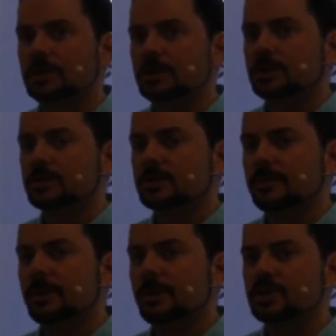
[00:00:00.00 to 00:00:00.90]
So I'm
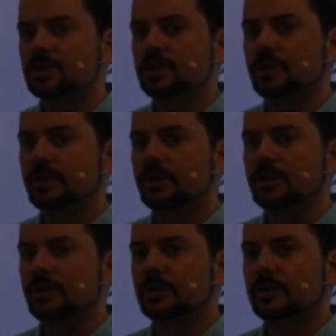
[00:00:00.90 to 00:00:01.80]
not sure...
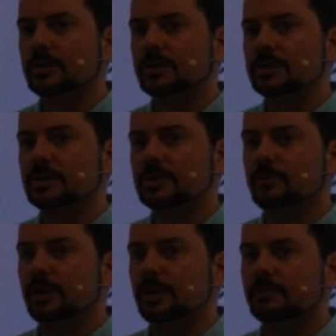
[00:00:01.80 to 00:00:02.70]
It's a little bit
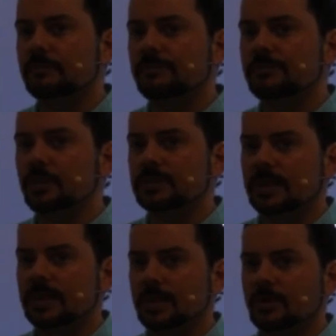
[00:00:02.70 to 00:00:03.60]
confusing,
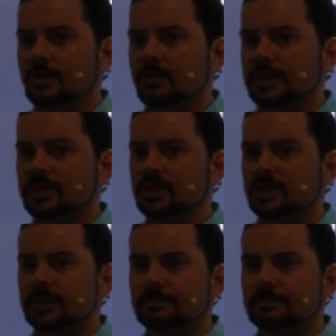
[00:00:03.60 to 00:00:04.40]
your question.